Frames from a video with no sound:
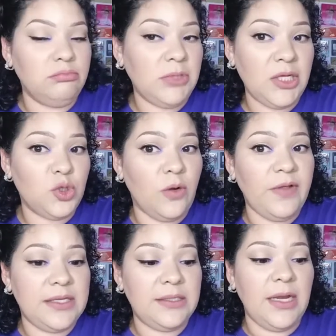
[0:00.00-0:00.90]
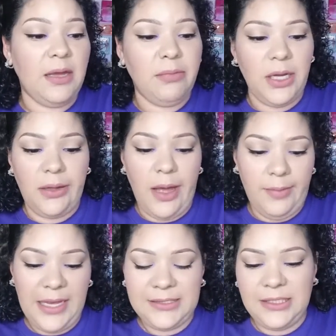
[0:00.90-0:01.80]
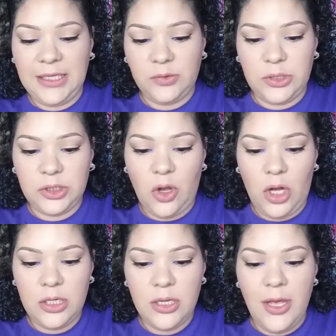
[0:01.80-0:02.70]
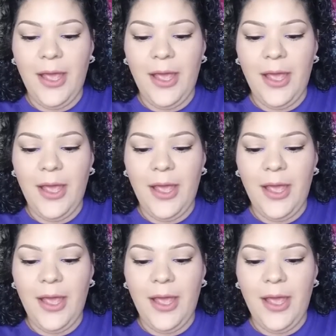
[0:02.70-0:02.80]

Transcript: Not sure if that's the name, but I'm guessing that's what it's called.